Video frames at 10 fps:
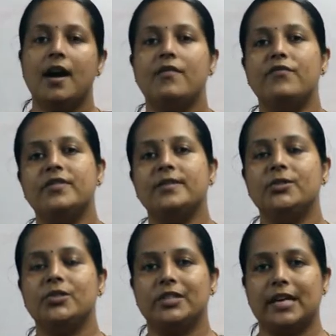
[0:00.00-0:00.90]
Our
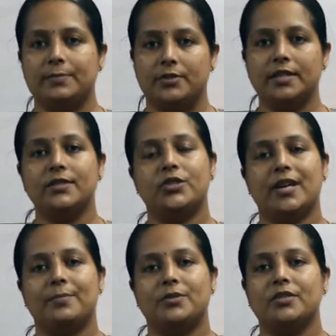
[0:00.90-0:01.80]
first chapter is
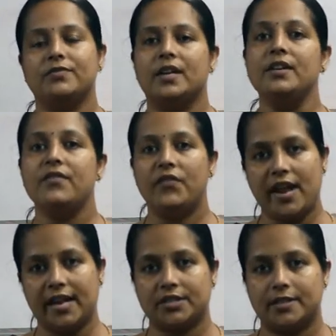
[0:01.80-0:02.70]
chapter 1,
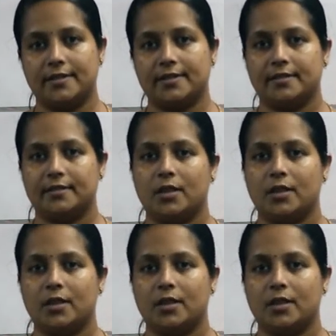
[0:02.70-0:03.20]
fractions.